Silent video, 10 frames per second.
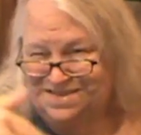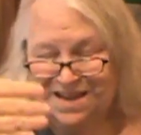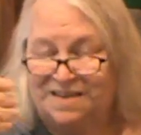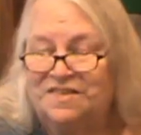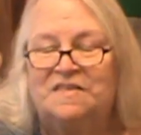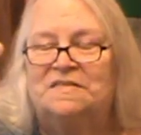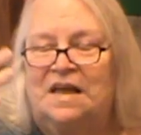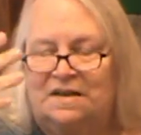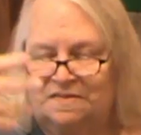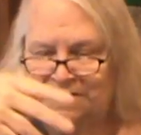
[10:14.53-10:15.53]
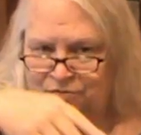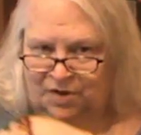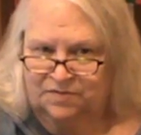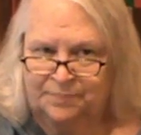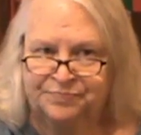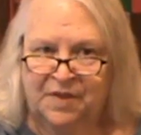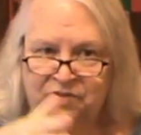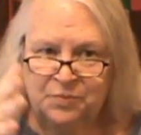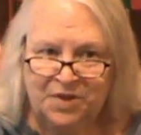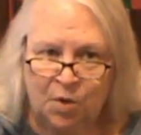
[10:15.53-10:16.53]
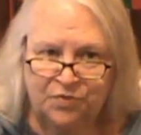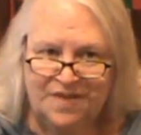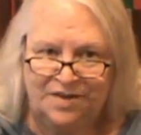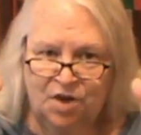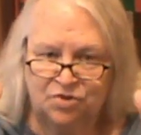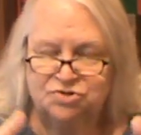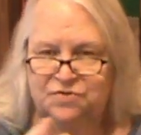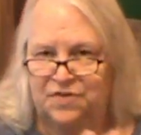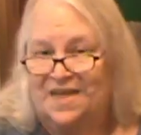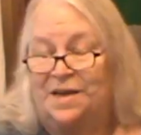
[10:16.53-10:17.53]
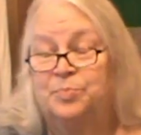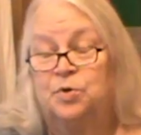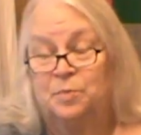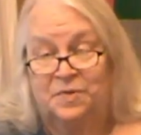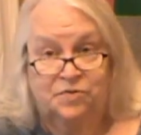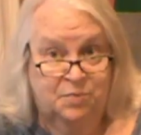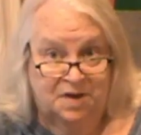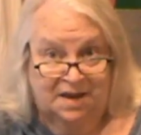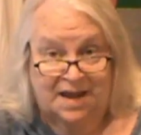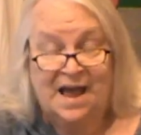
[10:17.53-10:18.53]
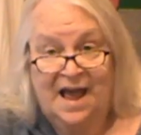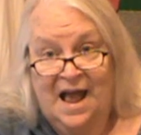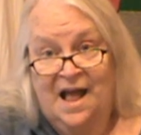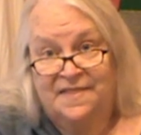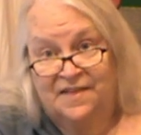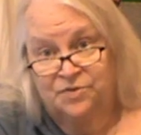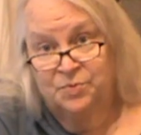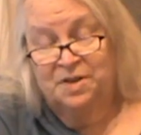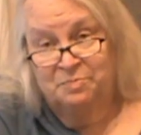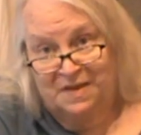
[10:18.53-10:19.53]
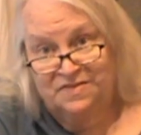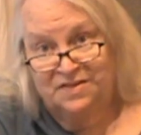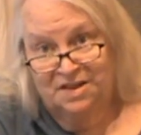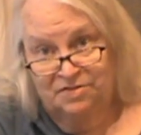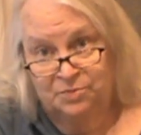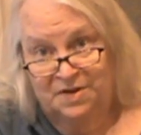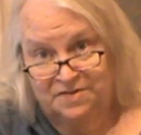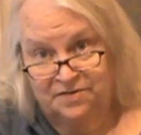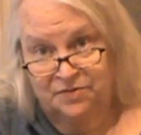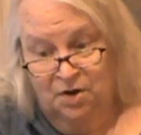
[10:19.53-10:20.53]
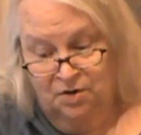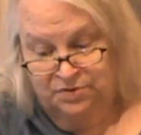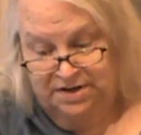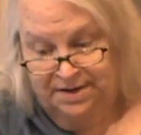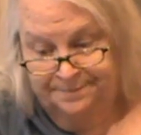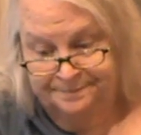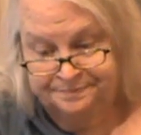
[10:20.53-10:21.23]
That's just how this works. So we hold that altar for that purpose, really. That's really basically the reason for holding it.